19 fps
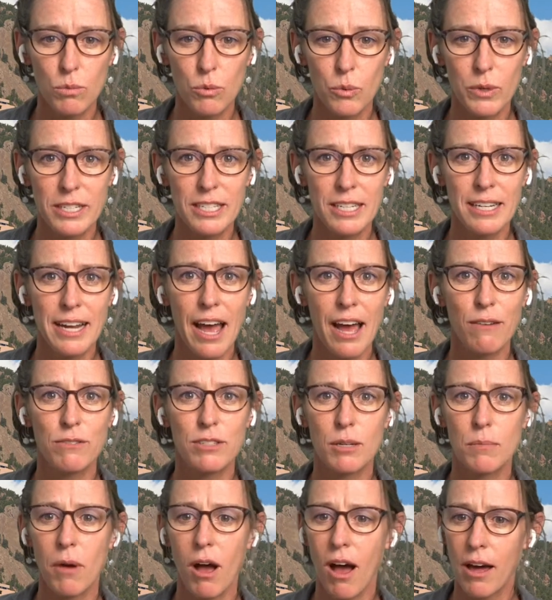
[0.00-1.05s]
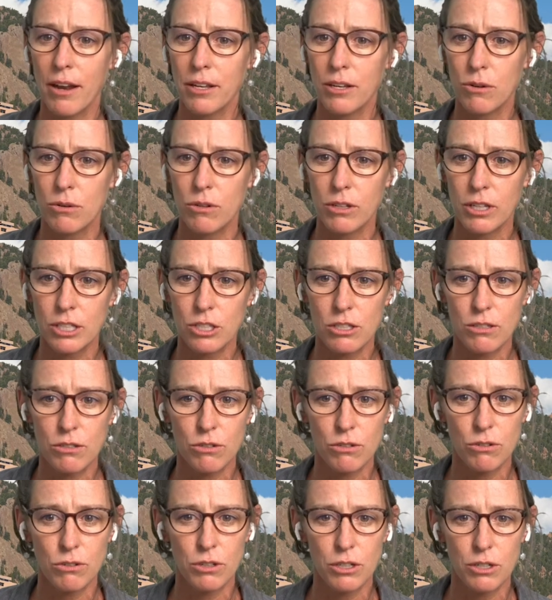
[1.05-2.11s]
We did have some audio glitches
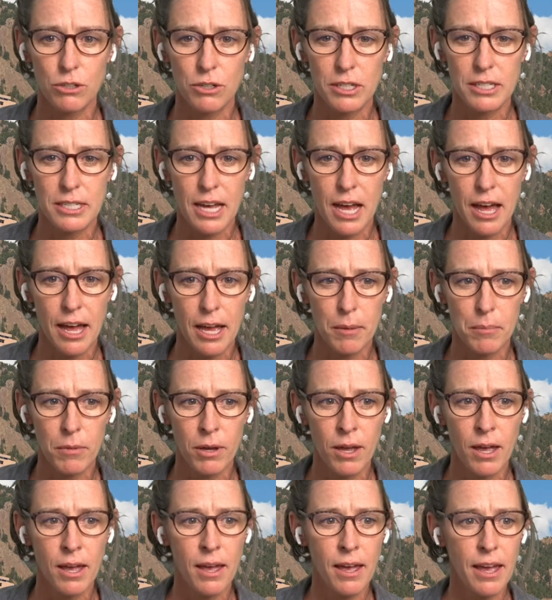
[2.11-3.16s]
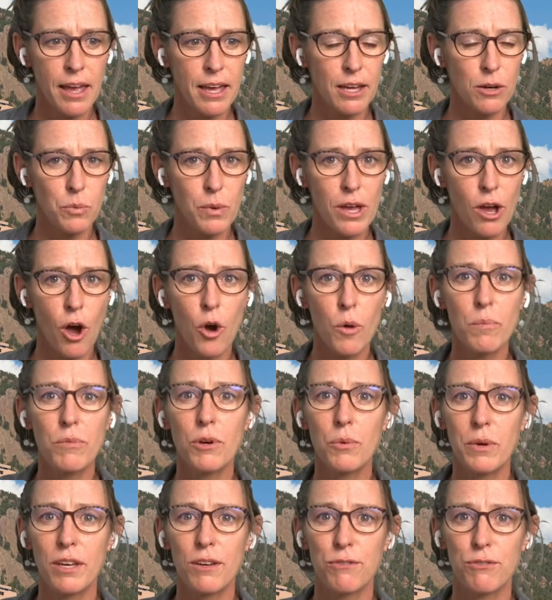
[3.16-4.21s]
earlier in time, and we hope that
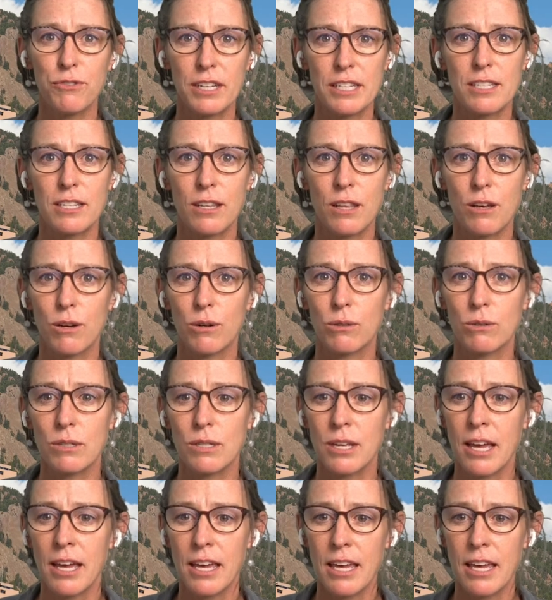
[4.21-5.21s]
we have fixed those.